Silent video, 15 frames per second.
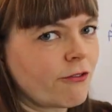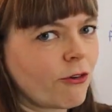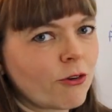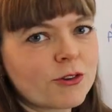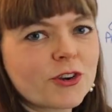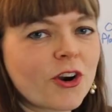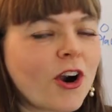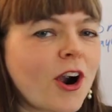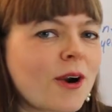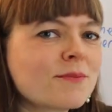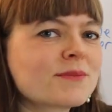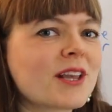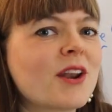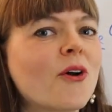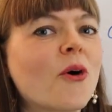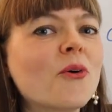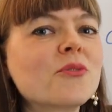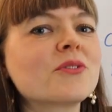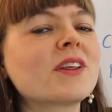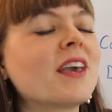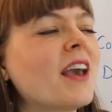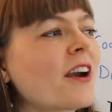fold your arms and
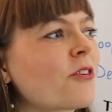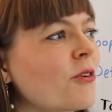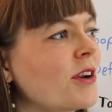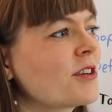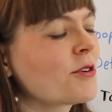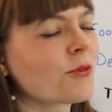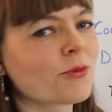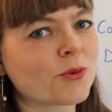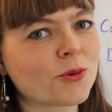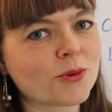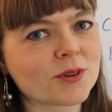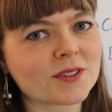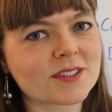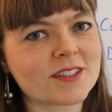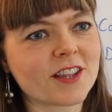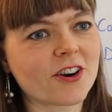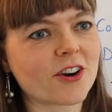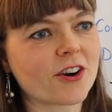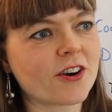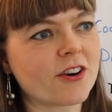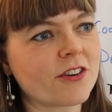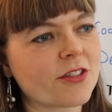only agree to rules that
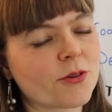are